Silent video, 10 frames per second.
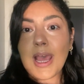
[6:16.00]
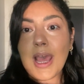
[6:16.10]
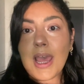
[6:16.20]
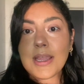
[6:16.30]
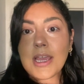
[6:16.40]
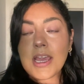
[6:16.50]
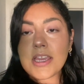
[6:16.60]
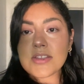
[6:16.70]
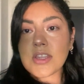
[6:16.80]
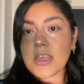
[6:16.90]
Hi,
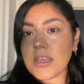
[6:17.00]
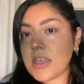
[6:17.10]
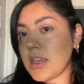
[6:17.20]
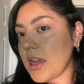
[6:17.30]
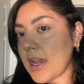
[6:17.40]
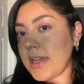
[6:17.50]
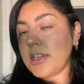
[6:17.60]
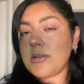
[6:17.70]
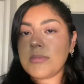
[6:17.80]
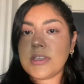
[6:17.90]
guys. I
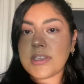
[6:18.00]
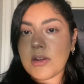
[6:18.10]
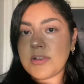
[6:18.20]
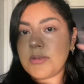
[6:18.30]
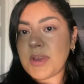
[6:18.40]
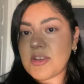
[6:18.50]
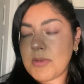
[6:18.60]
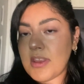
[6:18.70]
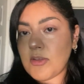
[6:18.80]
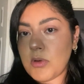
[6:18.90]
am down in the
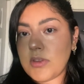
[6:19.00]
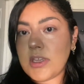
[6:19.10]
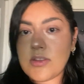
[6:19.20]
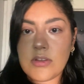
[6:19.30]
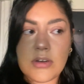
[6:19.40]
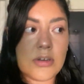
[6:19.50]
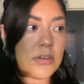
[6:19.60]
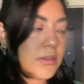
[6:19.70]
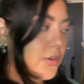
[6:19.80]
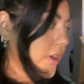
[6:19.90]
basement. That's why things are
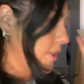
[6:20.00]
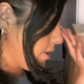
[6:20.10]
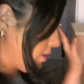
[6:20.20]
crazy